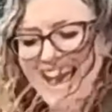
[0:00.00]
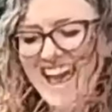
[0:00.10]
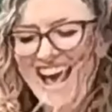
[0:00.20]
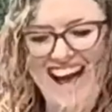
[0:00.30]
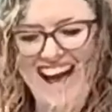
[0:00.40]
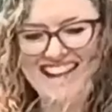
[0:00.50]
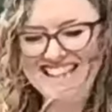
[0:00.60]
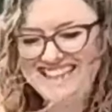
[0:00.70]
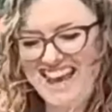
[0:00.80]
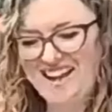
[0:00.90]
And
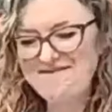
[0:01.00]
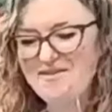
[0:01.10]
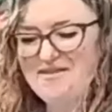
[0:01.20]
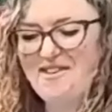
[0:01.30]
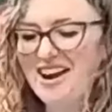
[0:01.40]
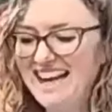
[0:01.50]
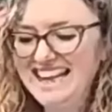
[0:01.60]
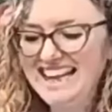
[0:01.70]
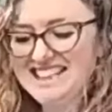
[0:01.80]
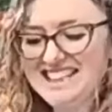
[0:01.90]
finally,
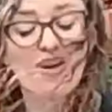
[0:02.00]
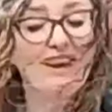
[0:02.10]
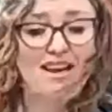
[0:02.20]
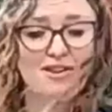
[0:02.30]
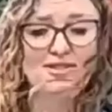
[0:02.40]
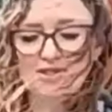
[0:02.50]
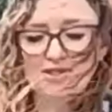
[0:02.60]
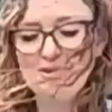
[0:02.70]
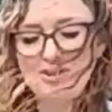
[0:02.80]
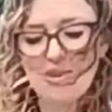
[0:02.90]
to Solihull School
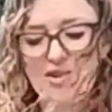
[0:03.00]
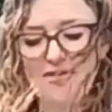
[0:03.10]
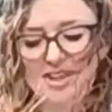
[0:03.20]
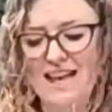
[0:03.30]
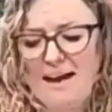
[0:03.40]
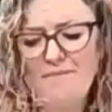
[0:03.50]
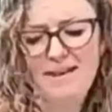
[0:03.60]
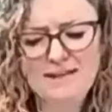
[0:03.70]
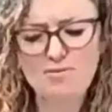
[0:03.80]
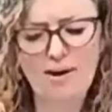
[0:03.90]
geographers,
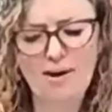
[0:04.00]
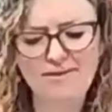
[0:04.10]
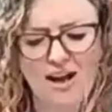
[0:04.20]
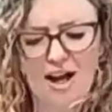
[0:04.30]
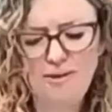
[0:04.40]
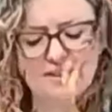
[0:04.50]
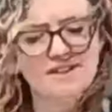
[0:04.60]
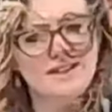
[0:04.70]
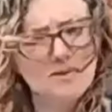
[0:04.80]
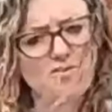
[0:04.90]
Mrs. Brown hopes that this
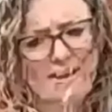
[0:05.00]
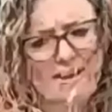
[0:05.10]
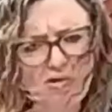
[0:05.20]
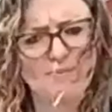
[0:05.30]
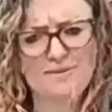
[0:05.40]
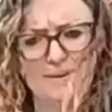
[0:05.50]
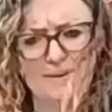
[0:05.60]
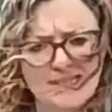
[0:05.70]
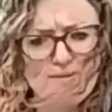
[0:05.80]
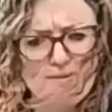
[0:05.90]
will really prompt some
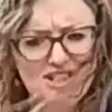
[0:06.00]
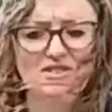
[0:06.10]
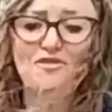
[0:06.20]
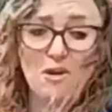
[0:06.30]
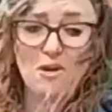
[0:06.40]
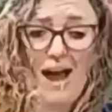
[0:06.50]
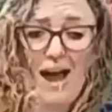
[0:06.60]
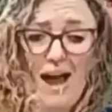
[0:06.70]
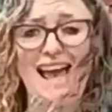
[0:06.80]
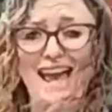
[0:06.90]
inspiration for your
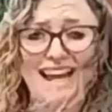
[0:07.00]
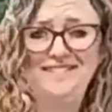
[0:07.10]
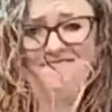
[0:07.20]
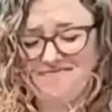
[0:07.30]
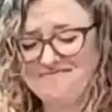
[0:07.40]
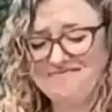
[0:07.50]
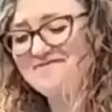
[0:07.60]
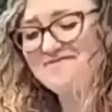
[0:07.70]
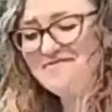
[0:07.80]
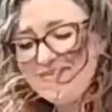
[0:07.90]
NEA.
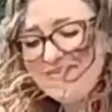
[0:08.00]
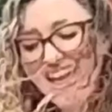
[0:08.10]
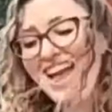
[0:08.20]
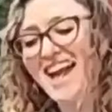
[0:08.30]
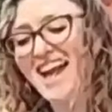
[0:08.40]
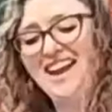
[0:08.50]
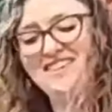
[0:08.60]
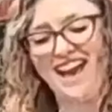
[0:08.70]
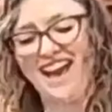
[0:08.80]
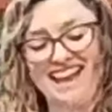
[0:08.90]

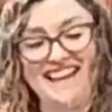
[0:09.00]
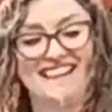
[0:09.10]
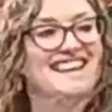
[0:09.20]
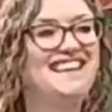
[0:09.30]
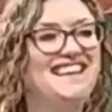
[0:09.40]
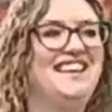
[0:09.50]
Okay, thank you.